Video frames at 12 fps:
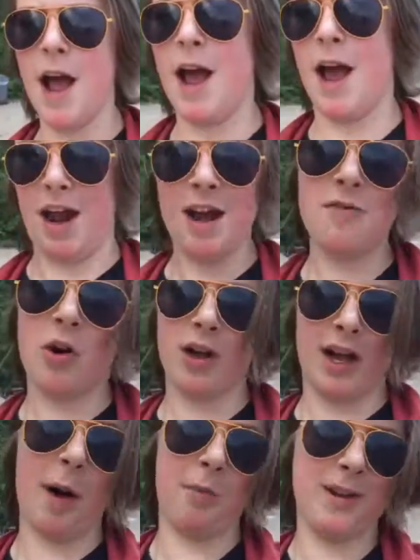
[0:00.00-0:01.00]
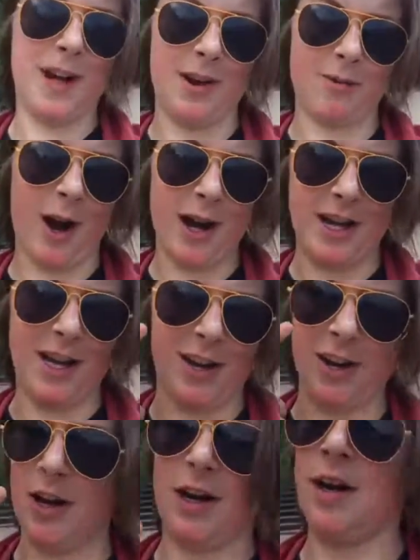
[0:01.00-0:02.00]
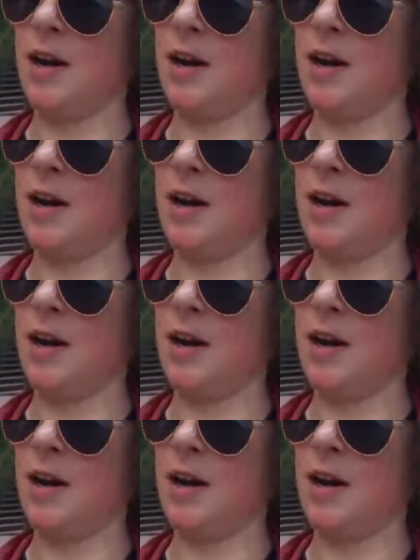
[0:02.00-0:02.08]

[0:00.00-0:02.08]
and I've already got plenty right here.